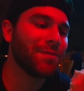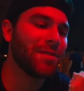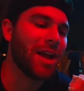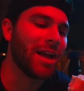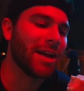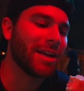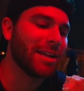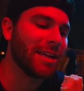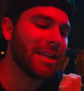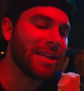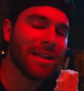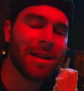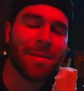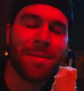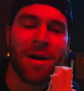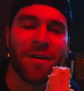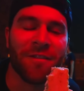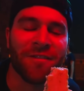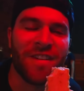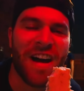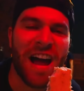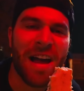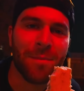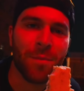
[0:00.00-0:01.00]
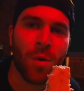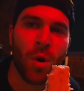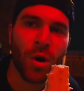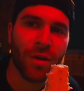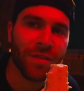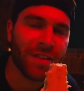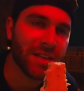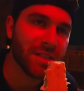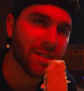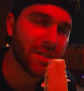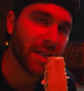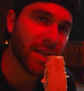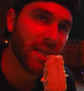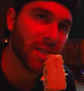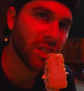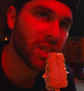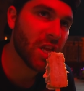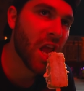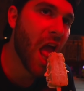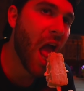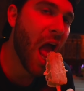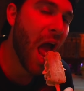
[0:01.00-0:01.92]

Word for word: I could eat about 5 more of these things.